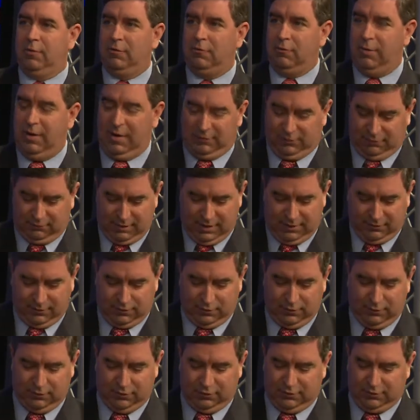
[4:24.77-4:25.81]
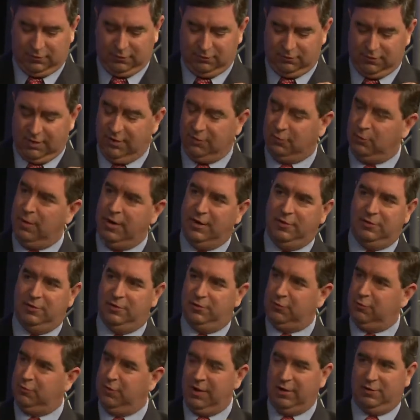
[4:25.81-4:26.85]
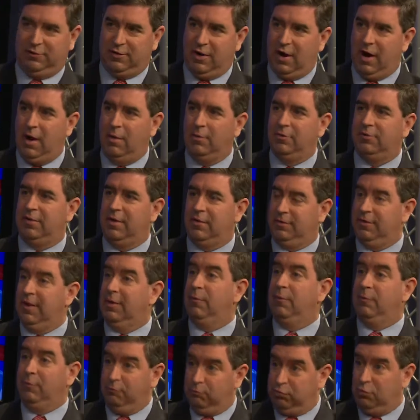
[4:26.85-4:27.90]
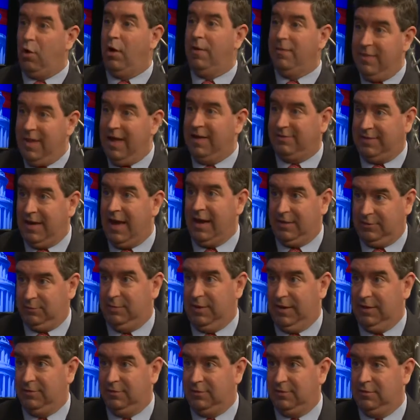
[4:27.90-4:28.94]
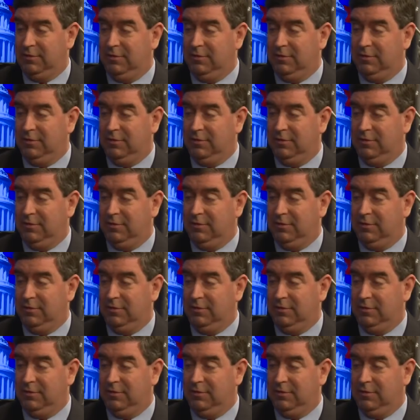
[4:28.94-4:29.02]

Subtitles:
raise revenues, raise wages, create jobs that would broaden that tax base?